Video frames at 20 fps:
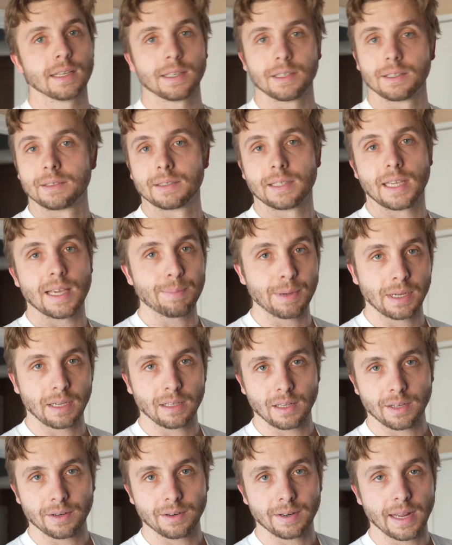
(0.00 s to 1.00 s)
you're keeping
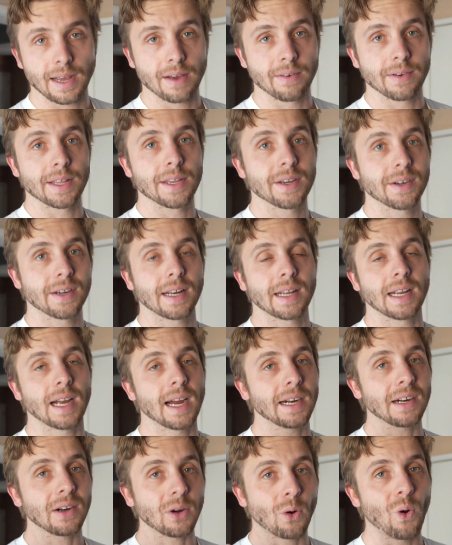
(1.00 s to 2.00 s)
clutter down, and you're getting
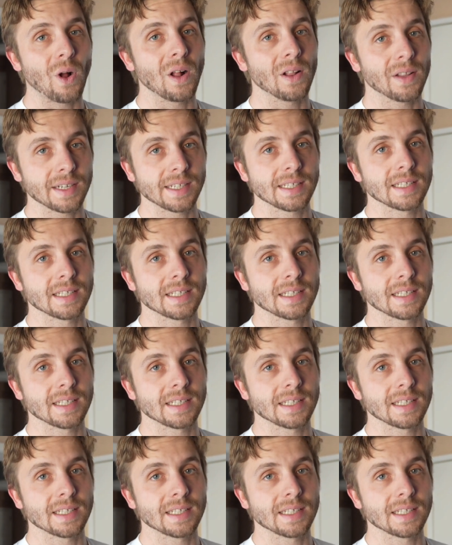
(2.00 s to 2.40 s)
higher quality